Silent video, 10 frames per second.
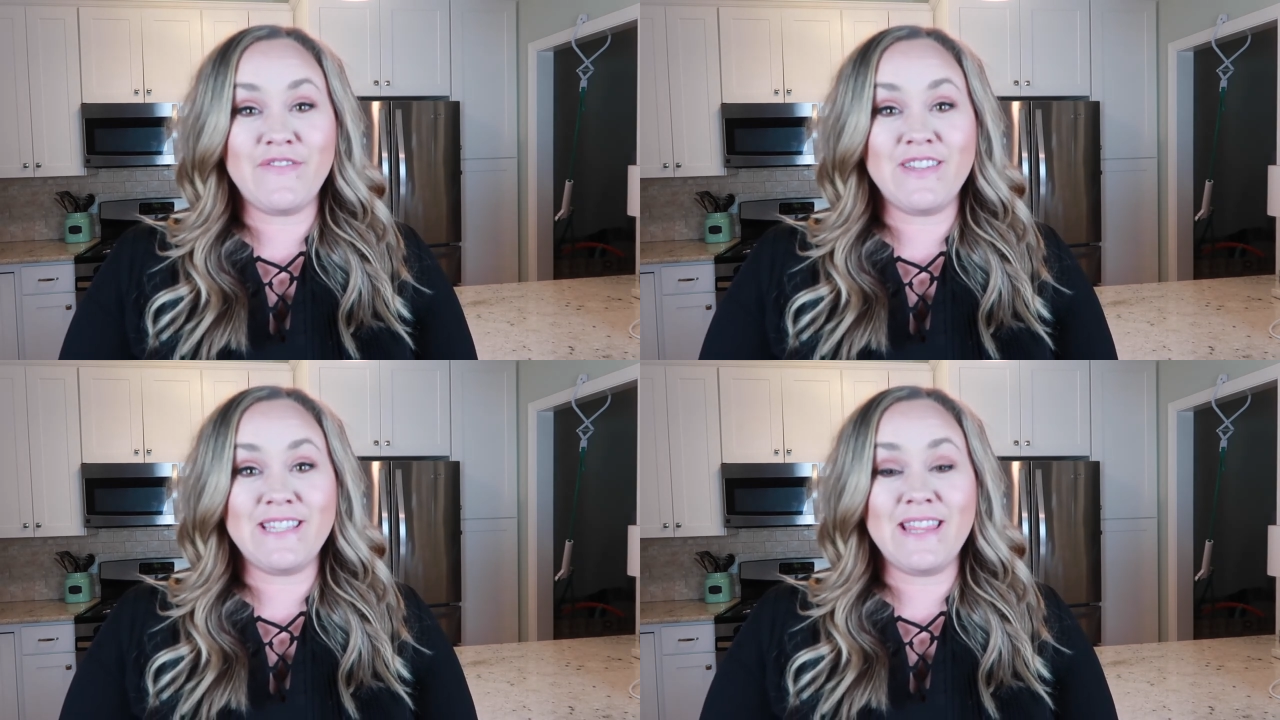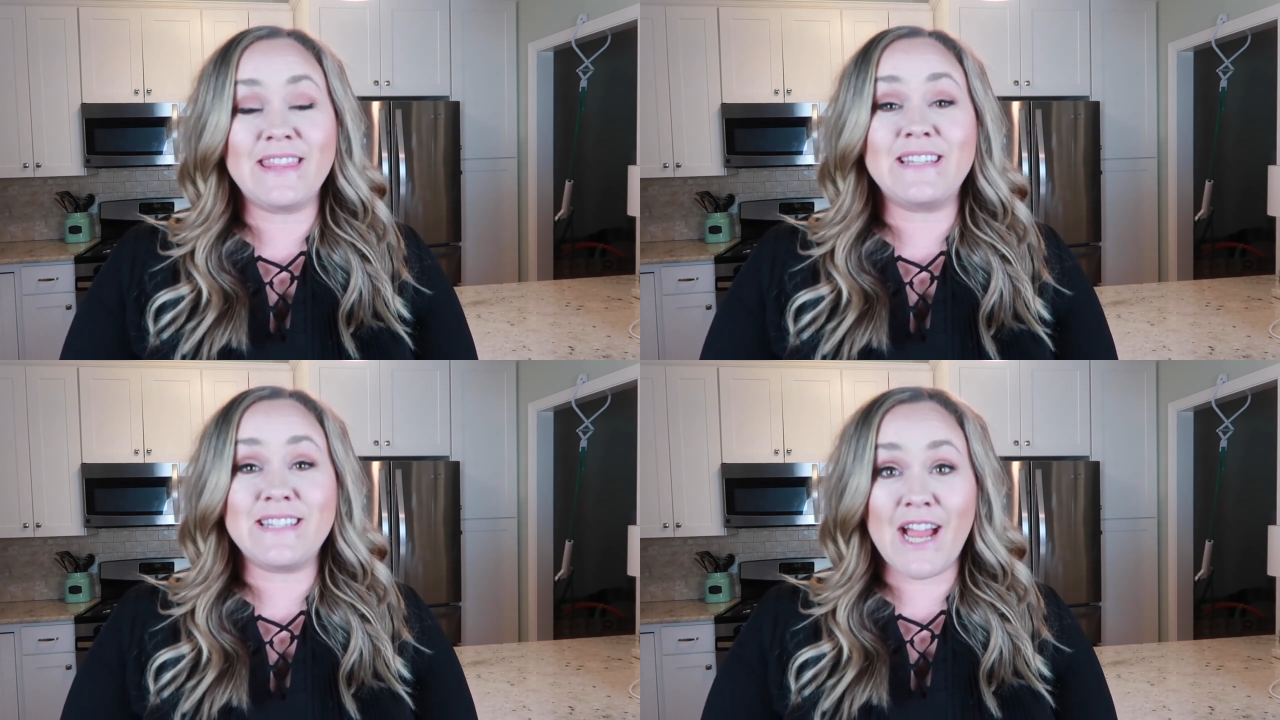visit
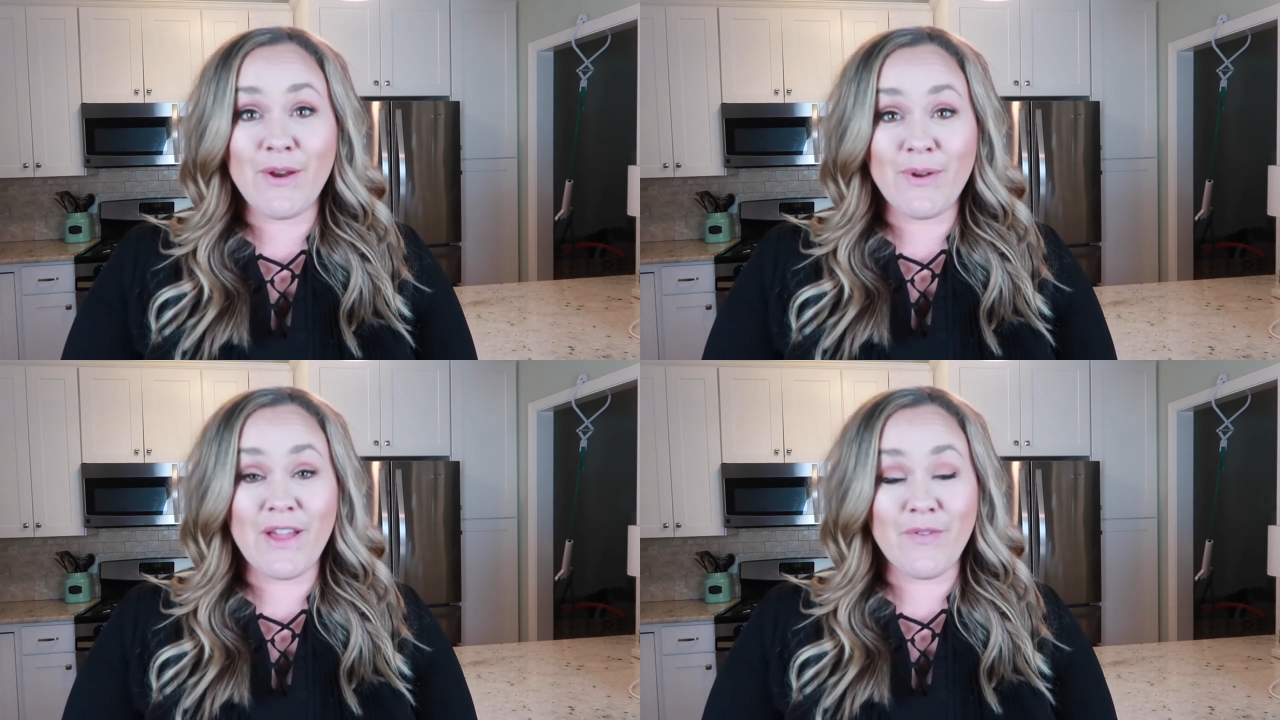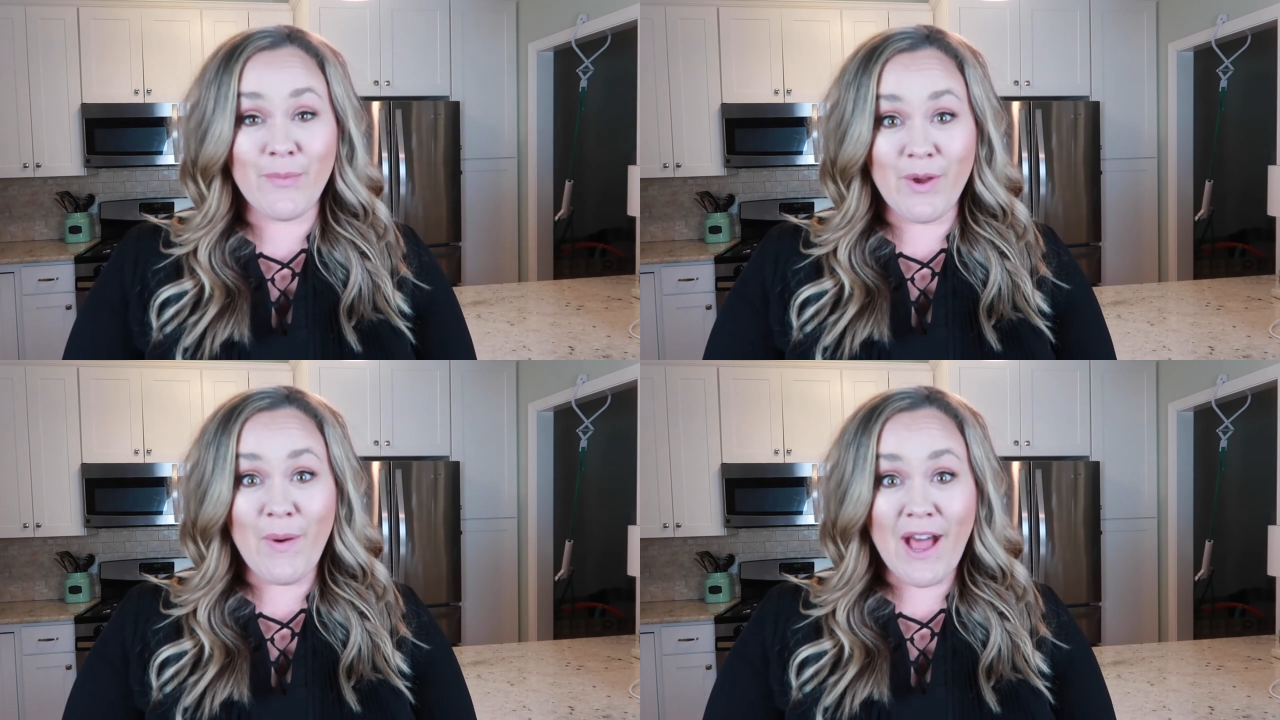
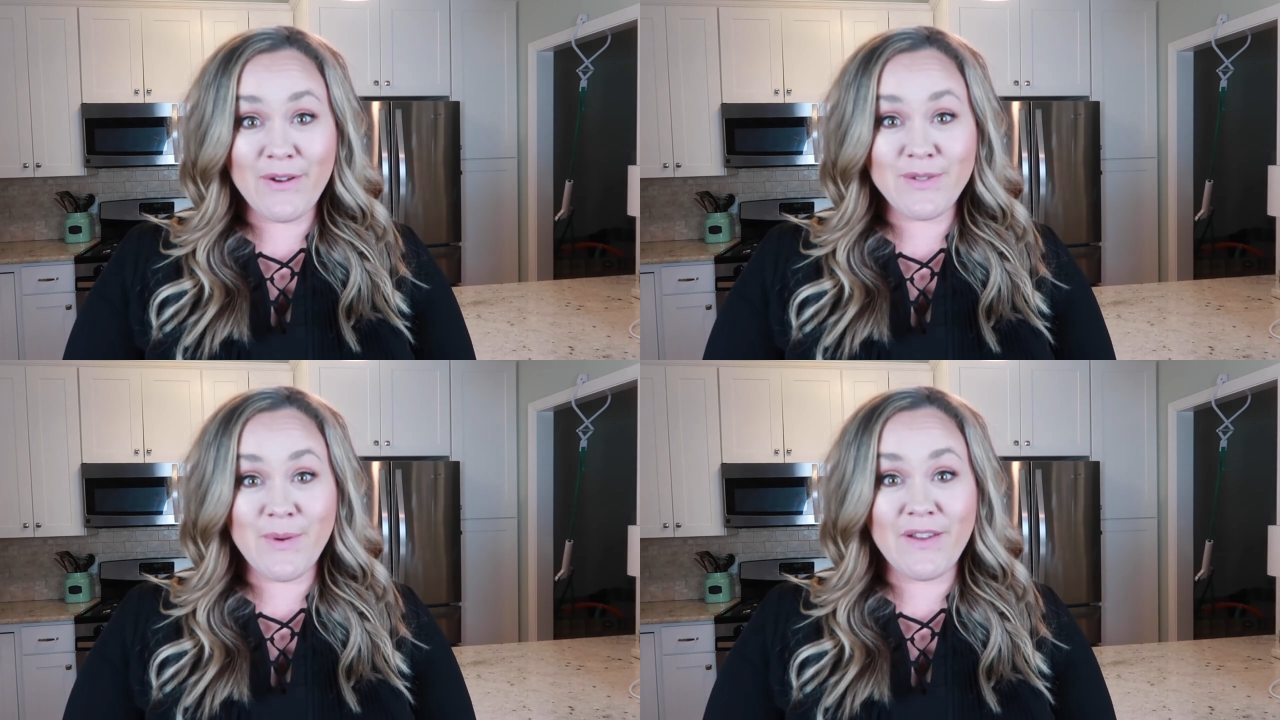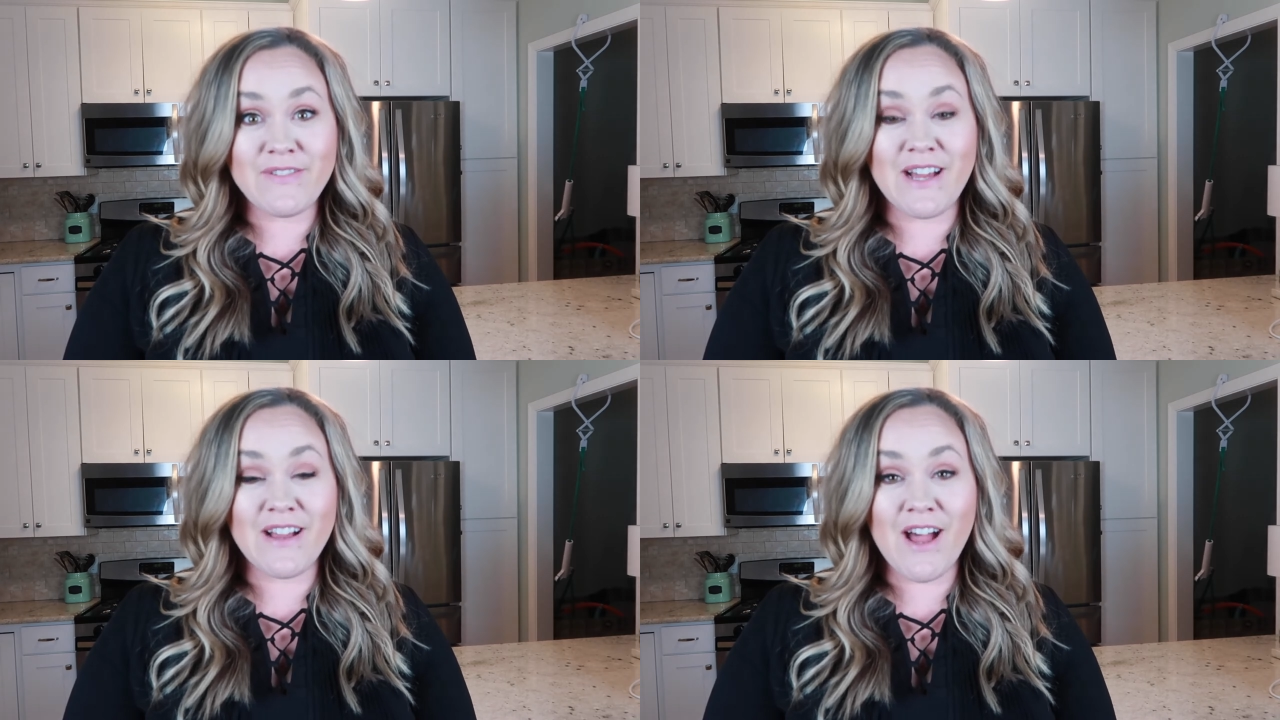
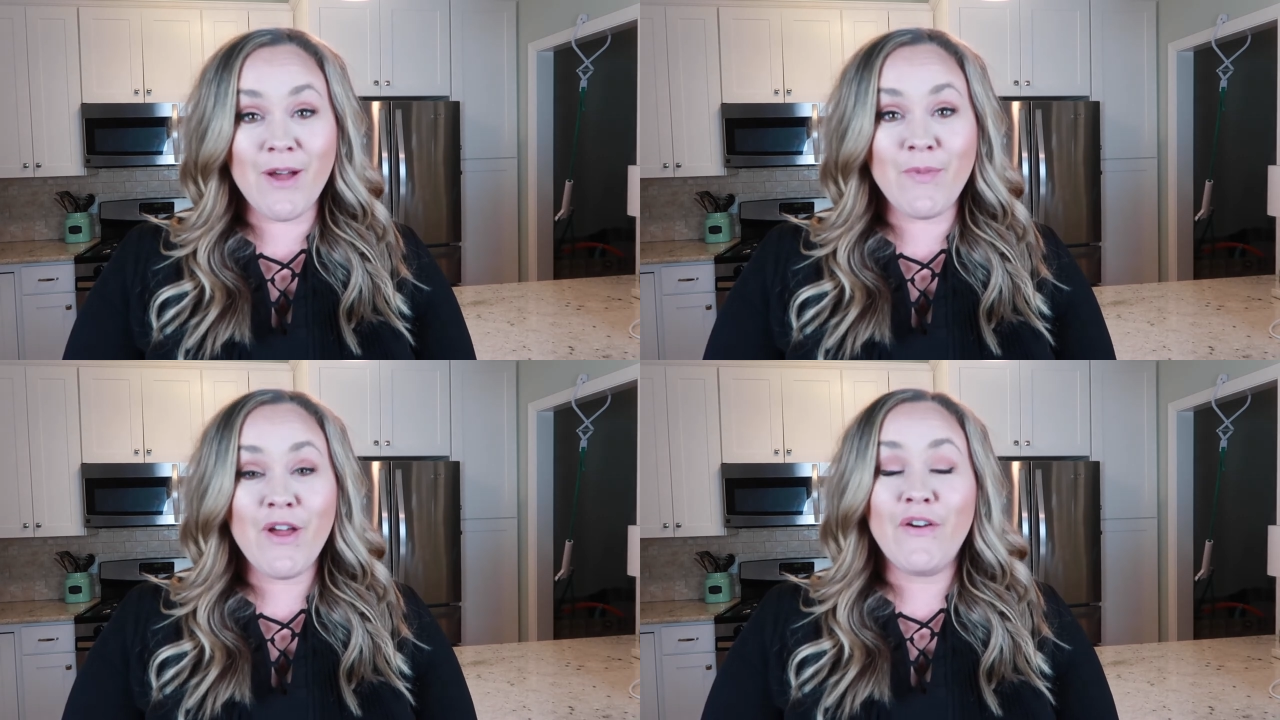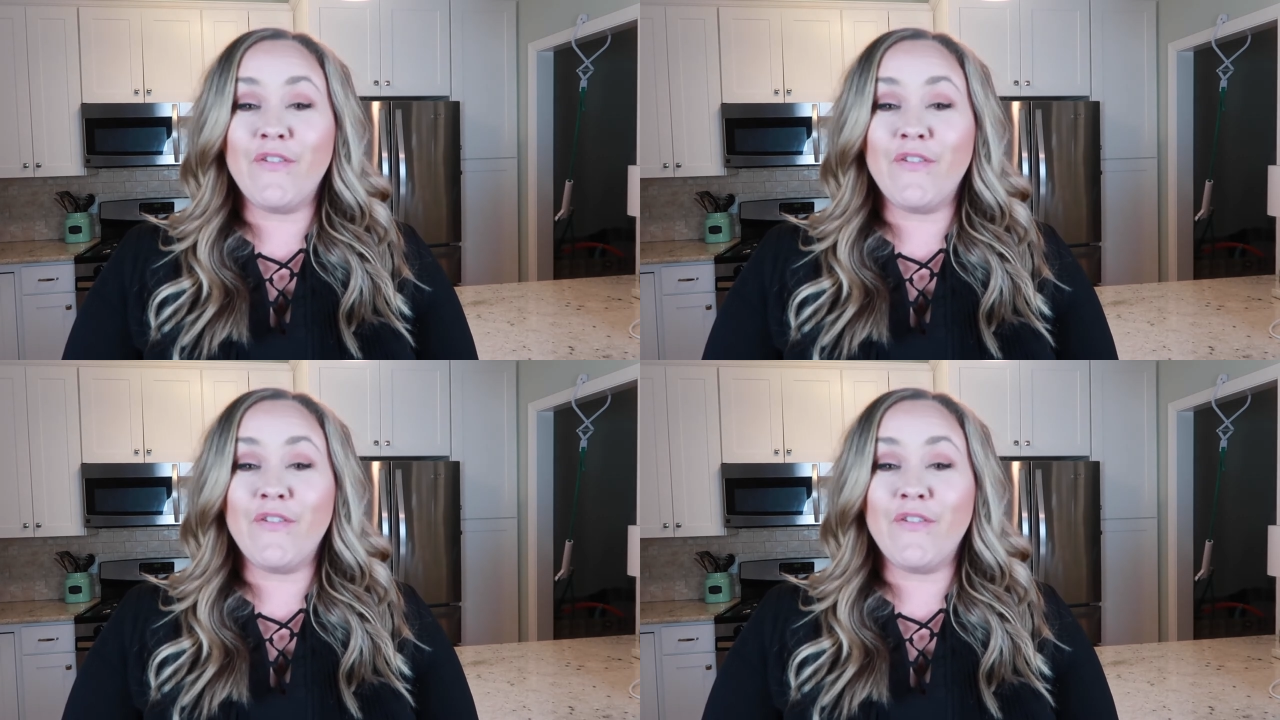thediaryofarealhousewife.com